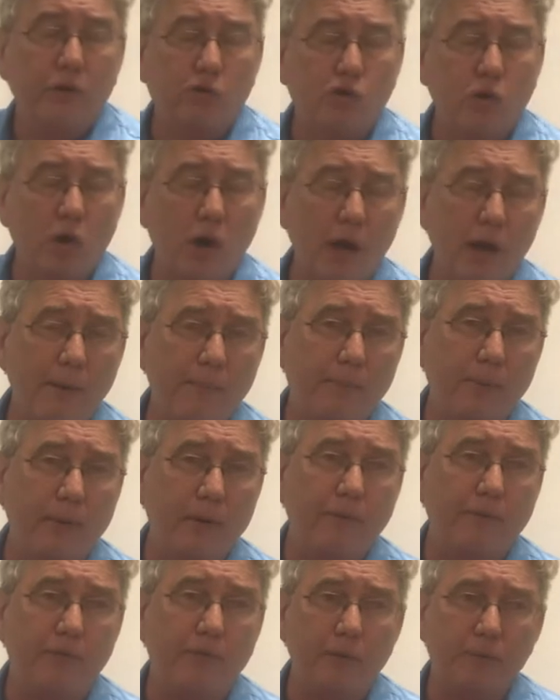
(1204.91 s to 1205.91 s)
trumpet,
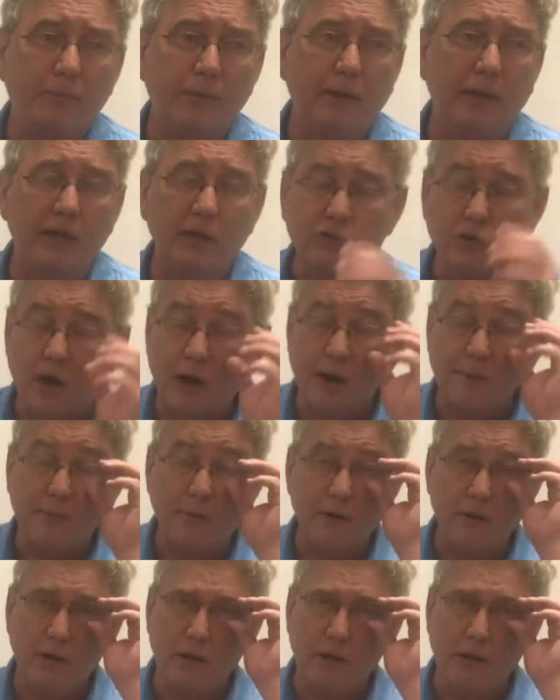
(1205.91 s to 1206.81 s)
if you played trumpet,